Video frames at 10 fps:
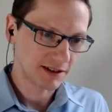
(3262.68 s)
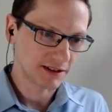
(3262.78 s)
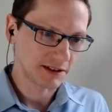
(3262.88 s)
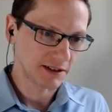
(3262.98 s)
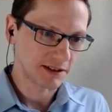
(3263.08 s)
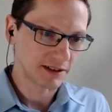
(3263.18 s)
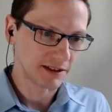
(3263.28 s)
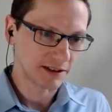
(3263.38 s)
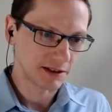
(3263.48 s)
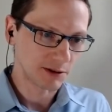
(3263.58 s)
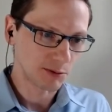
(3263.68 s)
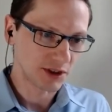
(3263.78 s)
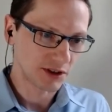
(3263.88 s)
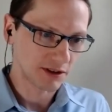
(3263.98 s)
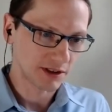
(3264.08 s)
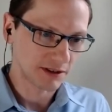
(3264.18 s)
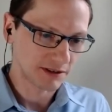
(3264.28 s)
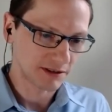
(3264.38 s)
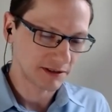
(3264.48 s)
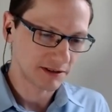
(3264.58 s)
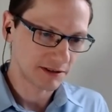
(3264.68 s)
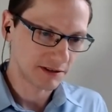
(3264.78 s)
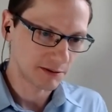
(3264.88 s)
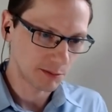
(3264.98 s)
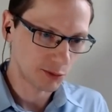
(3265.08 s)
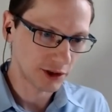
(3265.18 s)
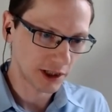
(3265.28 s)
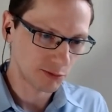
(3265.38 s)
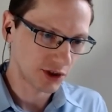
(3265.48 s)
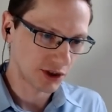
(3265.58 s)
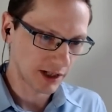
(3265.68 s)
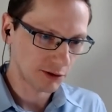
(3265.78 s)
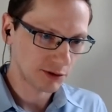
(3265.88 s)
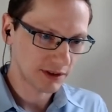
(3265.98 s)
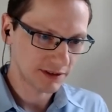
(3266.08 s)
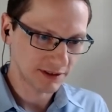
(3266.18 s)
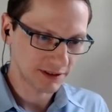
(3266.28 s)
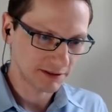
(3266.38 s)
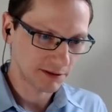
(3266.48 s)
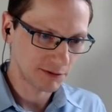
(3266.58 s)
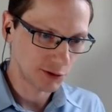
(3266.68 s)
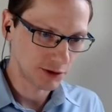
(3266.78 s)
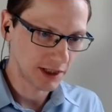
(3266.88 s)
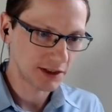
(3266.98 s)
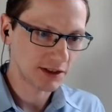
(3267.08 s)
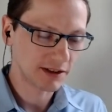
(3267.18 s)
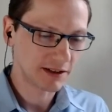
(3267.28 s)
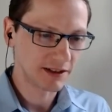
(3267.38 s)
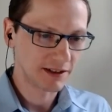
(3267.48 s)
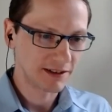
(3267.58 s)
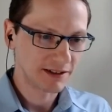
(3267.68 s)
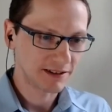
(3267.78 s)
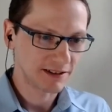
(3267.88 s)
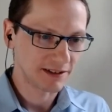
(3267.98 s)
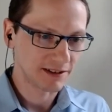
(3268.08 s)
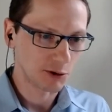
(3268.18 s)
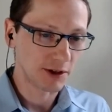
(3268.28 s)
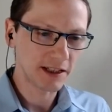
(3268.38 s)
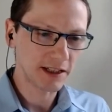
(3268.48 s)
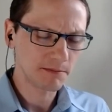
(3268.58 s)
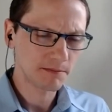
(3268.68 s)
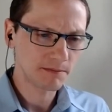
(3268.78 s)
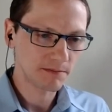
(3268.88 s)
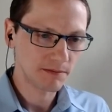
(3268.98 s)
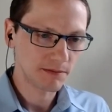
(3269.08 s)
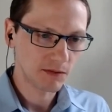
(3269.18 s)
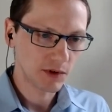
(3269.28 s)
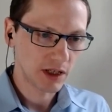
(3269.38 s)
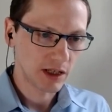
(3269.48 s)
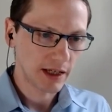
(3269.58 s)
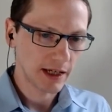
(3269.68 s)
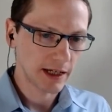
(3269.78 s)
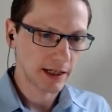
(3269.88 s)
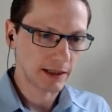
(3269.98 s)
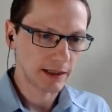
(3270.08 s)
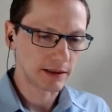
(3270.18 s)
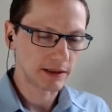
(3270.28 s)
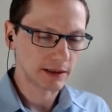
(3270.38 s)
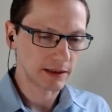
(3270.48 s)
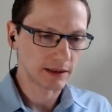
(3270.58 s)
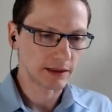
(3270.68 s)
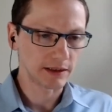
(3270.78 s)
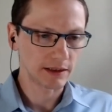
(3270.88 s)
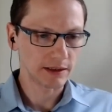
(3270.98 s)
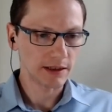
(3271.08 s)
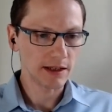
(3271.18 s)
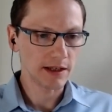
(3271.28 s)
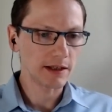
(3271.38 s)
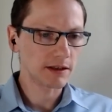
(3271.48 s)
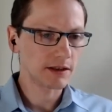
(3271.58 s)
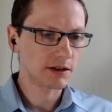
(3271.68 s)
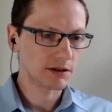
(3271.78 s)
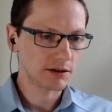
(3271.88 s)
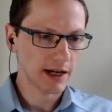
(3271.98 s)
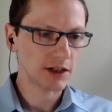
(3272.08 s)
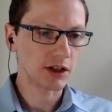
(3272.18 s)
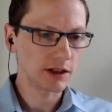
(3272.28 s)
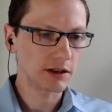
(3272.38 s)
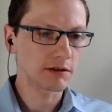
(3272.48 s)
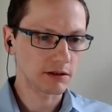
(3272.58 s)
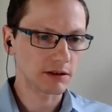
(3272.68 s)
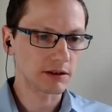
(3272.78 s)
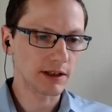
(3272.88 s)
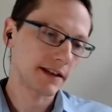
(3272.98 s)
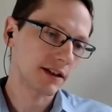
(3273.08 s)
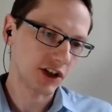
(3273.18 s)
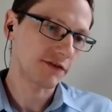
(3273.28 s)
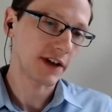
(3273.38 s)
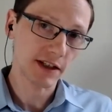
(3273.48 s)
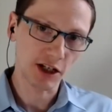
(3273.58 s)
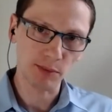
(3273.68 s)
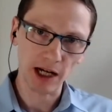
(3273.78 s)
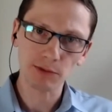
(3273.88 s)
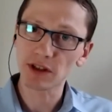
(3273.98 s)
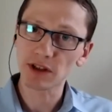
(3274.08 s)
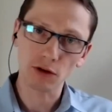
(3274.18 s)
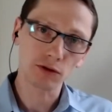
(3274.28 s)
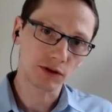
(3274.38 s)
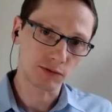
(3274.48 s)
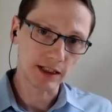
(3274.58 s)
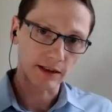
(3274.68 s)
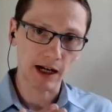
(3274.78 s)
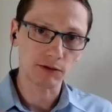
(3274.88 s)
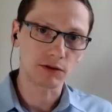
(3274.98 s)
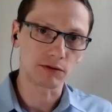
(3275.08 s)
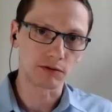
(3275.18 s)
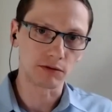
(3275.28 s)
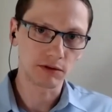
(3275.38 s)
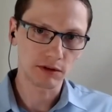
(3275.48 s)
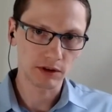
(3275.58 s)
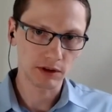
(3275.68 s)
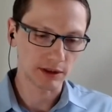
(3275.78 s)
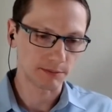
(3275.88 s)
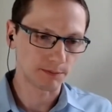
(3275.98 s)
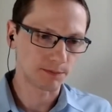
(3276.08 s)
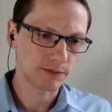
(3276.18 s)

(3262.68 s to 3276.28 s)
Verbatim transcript: uh, which is a product which is out a few years already. And uh, it's actually the SHF SG bandwidth goes really down to um,